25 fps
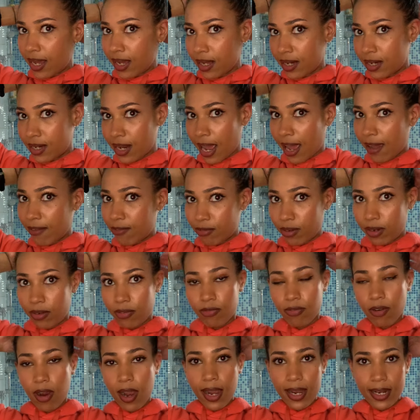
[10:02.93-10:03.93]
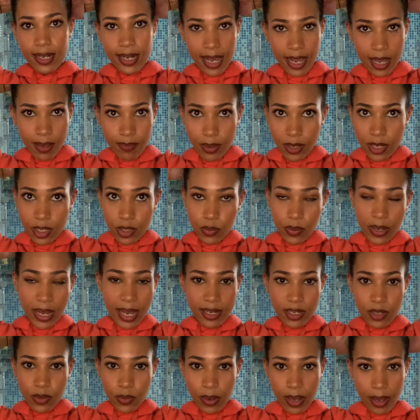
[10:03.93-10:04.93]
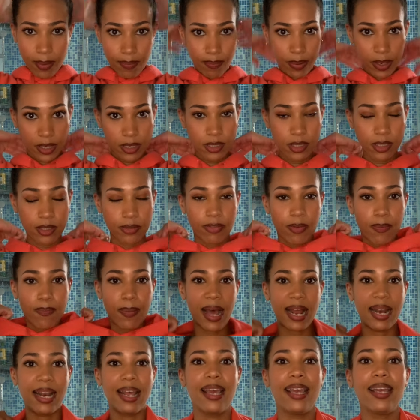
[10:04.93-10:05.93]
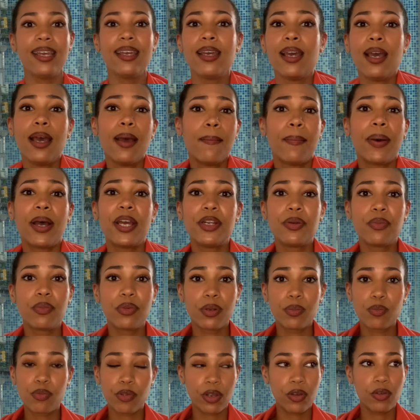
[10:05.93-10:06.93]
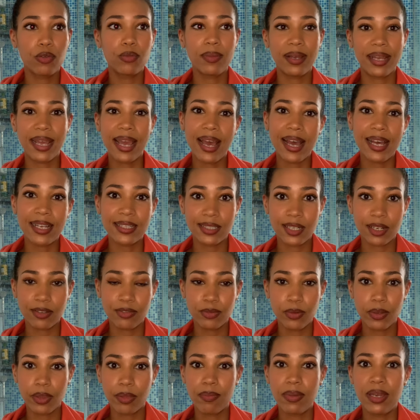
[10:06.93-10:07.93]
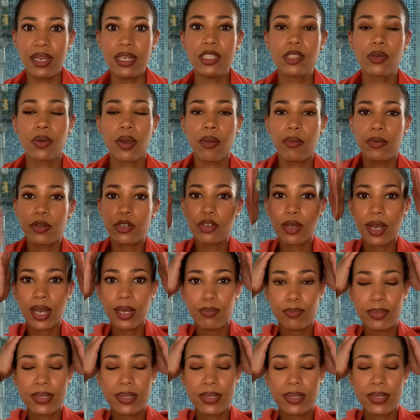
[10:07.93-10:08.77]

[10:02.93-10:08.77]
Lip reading: and every Friday because we had to wear buns for ballet, but I didn't want to bring all my hair stuff with me, so I would try